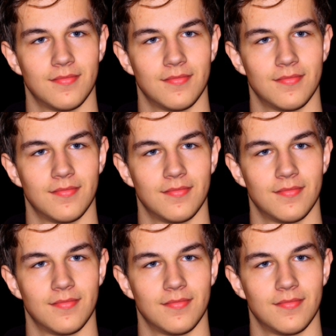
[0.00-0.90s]

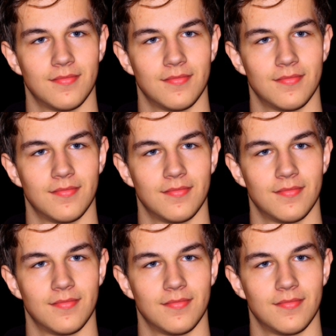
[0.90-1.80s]

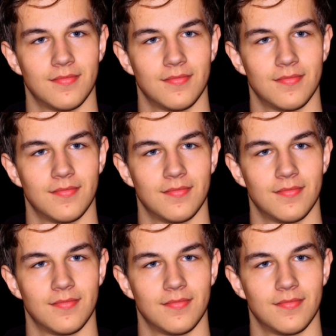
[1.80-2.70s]

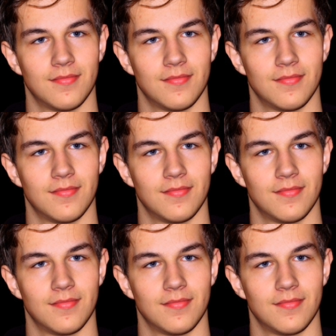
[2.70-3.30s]
(no lip movement)